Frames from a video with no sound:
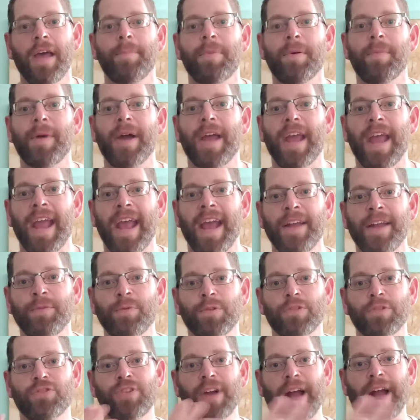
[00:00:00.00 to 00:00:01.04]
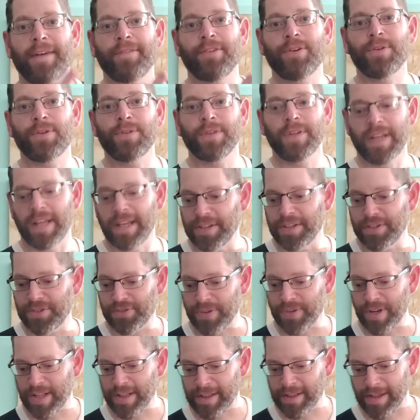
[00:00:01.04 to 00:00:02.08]
but my hand will travel in a
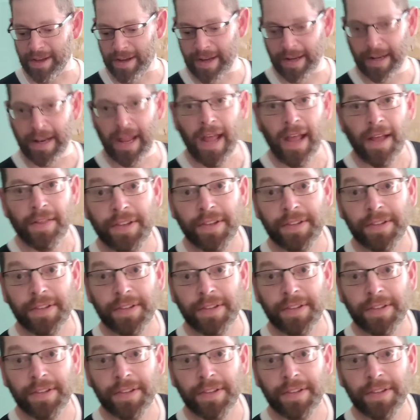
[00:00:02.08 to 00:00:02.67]
straight line.